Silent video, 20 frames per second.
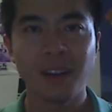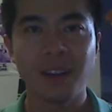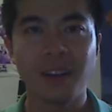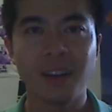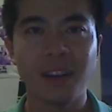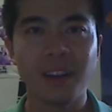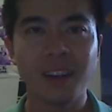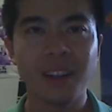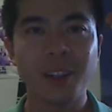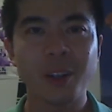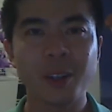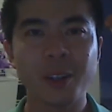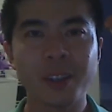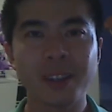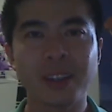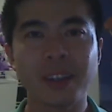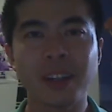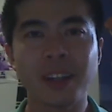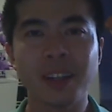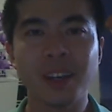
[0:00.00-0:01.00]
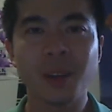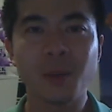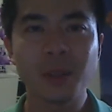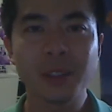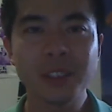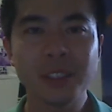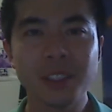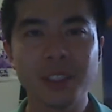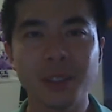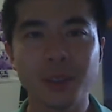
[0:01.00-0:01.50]
Hello. I
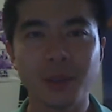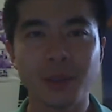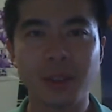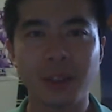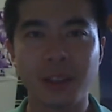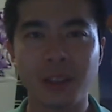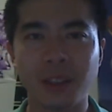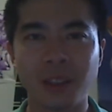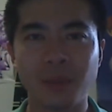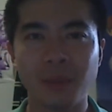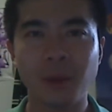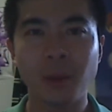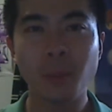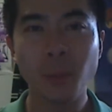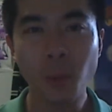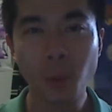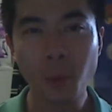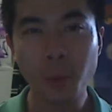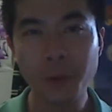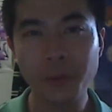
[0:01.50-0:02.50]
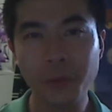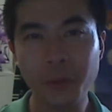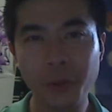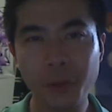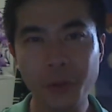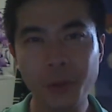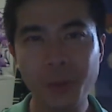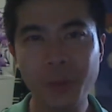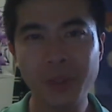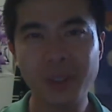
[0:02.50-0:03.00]
wanted to do a book
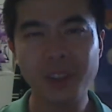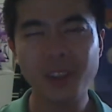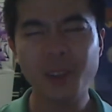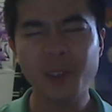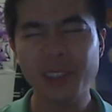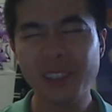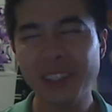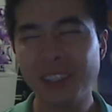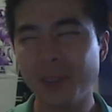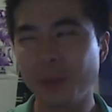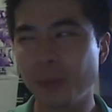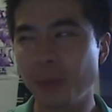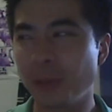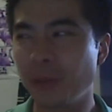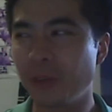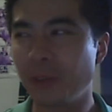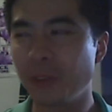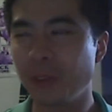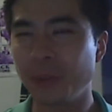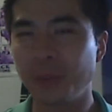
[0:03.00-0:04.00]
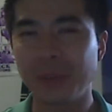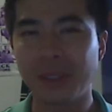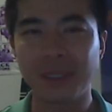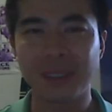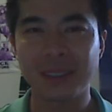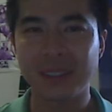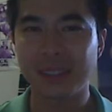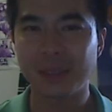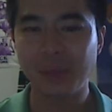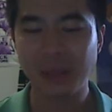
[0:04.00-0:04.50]
review, but not really a review
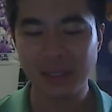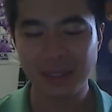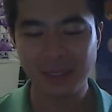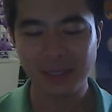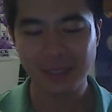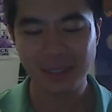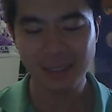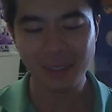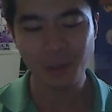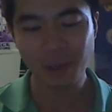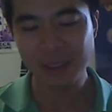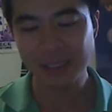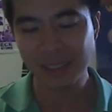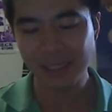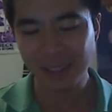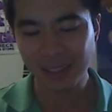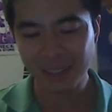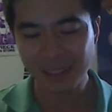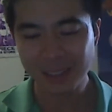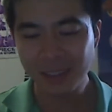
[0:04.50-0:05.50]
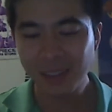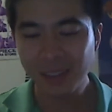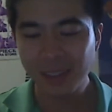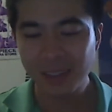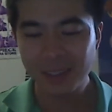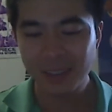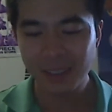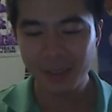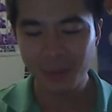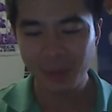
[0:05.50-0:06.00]
because it's basically, once again,
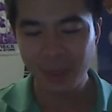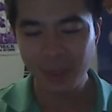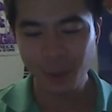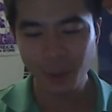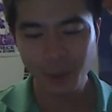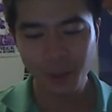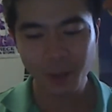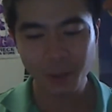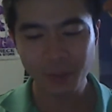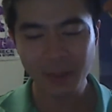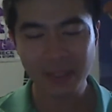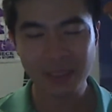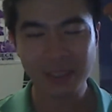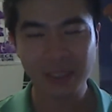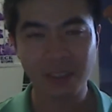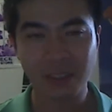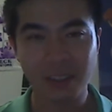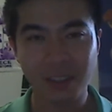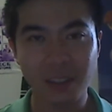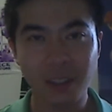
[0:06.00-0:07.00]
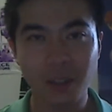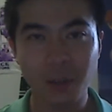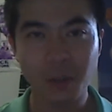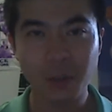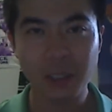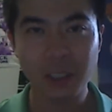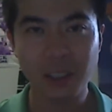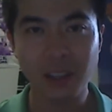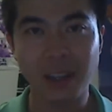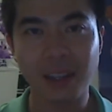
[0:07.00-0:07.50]
just me talking about something that I
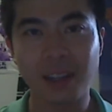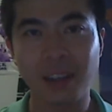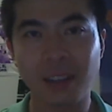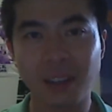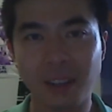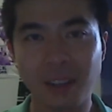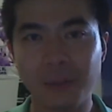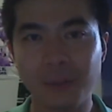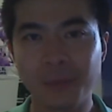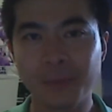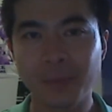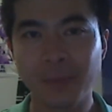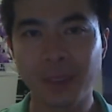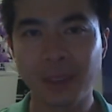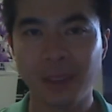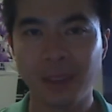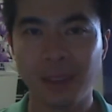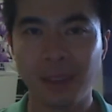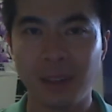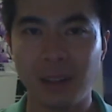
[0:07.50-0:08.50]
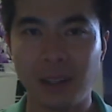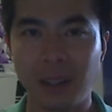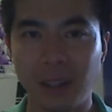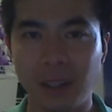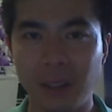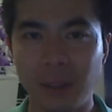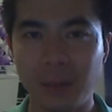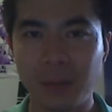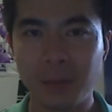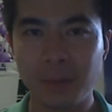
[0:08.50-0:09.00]
really like a lot.
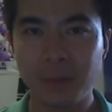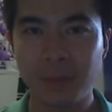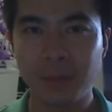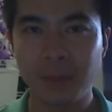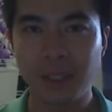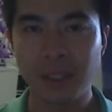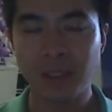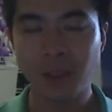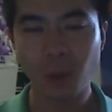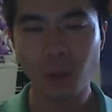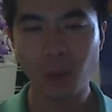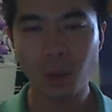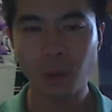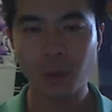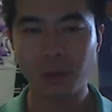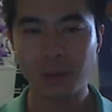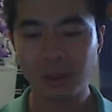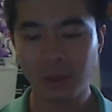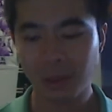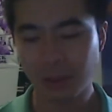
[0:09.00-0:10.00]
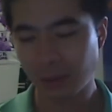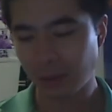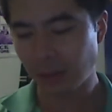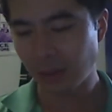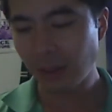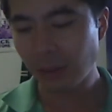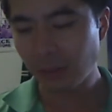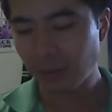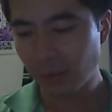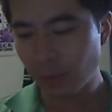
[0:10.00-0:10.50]
It's called
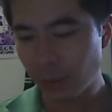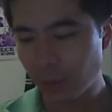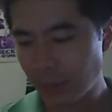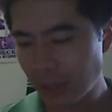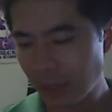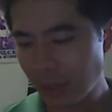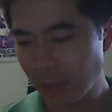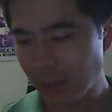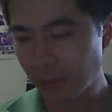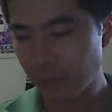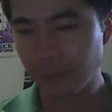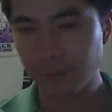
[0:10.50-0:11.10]
Love, Lucy.